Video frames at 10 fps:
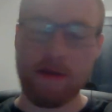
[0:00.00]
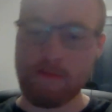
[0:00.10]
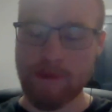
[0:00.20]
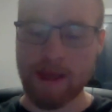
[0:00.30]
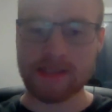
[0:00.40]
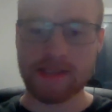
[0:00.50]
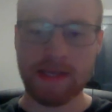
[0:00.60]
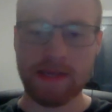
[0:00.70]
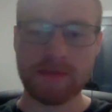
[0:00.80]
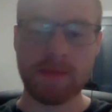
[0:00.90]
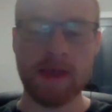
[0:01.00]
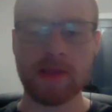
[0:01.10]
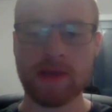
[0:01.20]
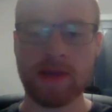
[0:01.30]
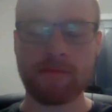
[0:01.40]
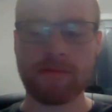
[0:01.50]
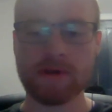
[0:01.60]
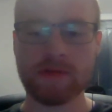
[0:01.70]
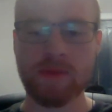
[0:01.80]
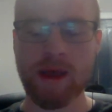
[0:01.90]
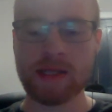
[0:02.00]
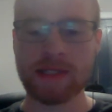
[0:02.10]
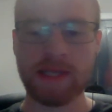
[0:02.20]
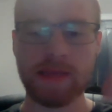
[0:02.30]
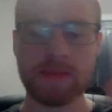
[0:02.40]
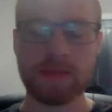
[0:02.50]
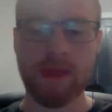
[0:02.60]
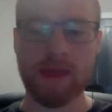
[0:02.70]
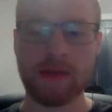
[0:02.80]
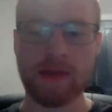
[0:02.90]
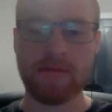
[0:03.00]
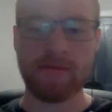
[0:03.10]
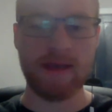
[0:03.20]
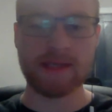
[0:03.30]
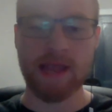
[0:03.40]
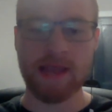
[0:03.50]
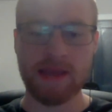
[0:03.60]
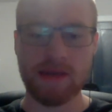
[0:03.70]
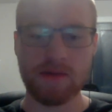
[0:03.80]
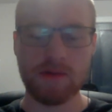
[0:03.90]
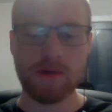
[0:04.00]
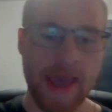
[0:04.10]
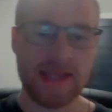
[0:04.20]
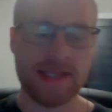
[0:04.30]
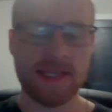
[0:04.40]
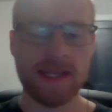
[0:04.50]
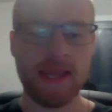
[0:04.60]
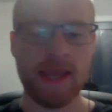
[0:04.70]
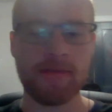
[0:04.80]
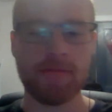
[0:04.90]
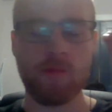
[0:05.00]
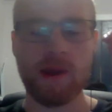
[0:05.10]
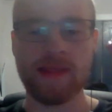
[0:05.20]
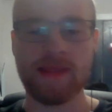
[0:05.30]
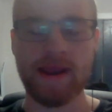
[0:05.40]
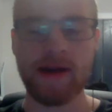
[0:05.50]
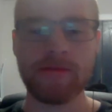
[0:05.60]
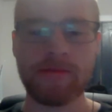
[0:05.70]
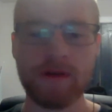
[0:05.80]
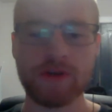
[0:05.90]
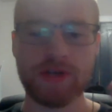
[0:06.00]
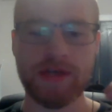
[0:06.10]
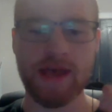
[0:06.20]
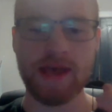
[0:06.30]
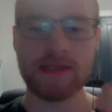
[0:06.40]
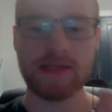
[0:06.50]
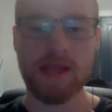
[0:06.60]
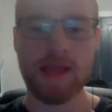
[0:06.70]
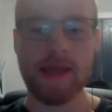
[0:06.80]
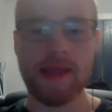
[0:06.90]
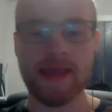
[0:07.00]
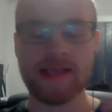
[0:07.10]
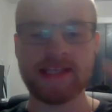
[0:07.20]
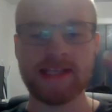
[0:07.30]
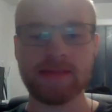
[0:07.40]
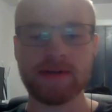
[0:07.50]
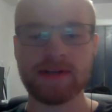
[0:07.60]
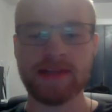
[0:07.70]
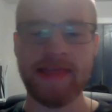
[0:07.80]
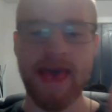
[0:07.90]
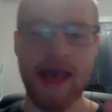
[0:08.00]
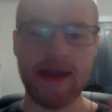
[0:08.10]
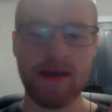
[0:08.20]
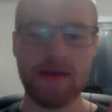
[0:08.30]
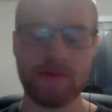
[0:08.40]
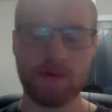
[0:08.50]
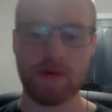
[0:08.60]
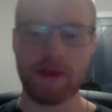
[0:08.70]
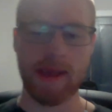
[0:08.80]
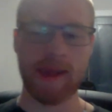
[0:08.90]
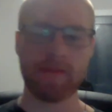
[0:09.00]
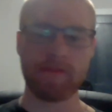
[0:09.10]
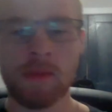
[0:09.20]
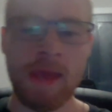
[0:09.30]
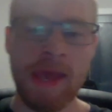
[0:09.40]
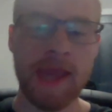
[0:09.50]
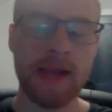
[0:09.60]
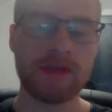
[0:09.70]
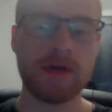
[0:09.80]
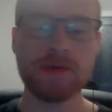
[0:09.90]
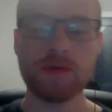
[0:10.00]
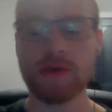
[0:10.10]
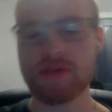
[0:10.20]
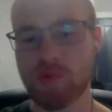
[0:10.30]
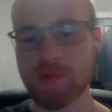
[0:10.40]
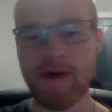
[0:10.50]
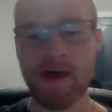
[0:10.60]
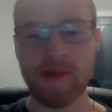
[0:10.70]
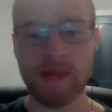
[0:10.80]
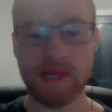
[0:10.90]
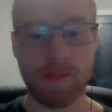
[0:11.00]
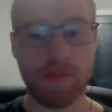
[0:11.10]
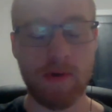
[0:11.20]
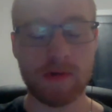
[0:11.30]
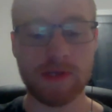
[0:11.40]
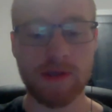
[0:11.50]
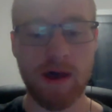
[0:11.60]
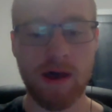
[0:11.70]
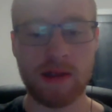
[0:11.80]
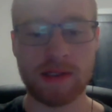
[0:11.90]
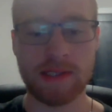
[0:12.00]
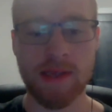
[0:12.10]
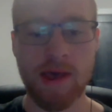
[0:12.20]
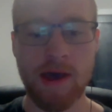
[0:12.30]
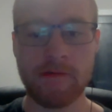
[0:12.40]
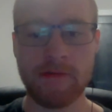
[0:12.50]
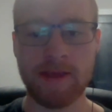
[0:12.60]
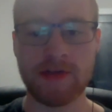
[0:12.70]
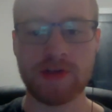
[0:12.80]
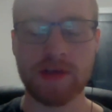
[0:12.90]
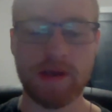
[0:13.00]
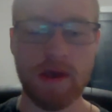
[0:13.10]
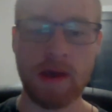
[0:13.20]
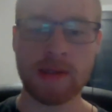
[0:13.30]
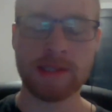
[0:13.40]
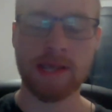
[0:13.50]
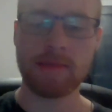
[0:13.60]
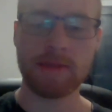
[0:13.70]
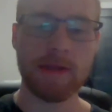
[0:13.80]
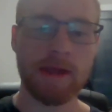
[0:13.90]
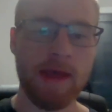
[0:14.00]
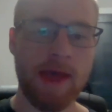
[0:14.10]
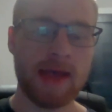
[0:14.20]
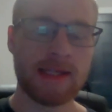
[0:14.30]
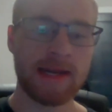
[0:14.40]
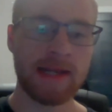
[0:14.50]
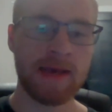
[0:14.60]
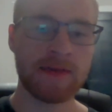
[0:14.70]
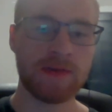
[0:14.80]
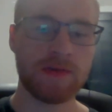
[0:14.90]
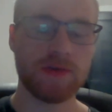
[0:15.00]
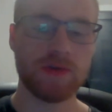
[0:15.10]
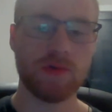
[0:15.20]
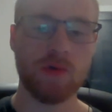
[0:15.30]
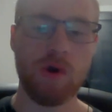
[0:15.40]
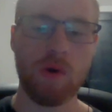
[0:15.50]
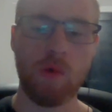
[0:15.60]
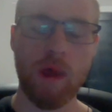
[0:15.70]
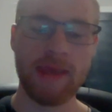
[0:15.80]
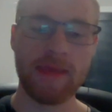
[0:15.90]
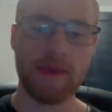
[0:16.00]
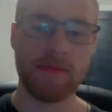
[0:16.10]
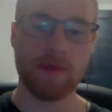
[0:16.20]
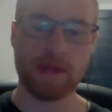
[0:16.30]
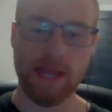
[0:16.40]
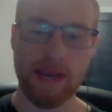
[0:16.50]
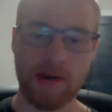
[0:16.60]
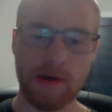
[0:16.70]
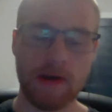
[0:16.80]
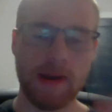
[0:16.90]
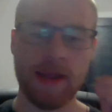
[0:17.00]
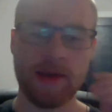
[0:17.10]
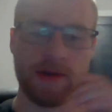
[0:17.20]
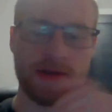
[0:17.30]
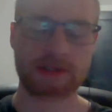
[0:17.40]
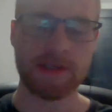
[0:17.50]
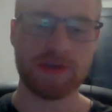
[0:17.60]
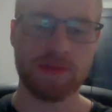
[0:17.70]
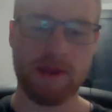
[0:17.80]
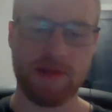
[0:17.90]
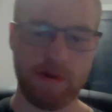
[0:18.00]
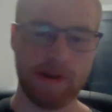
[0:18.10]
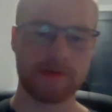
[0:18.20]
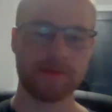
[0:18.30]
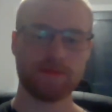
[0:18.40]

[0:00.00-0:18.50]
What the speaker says: Vex teams might look at First Robotics teams, might look at Vex IQ, and see if what their function does is similar to that of your game. It is also good to evaluate the pros and cons of each concept, as that allows you to weigh them later in your decision matrix.